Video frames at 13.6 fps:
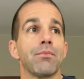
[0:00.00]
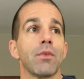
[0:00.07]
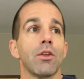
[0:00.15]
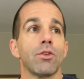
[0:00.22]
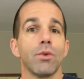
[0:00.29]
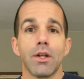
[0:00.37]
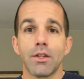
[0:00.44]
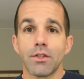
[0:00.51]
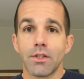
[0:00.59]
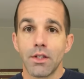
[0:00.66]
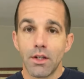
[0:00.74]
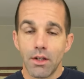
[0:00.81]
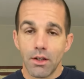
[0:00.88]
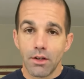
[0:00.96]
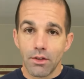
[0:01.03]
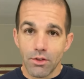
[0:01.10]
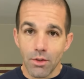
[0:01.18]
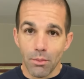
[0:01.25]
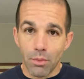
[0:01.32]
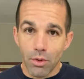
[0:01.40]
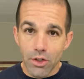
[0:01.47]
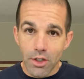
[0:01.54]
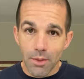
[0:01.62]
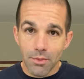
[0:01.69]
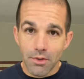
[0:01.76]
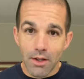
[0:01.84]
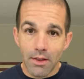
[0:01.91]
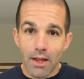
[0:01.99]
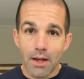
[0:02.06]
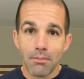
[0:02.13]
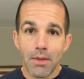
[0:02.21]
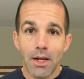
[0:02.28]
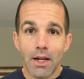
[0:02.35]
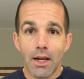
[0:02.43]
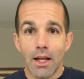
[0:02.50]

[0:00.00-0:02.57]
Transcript: So I just did some push-ups in that minute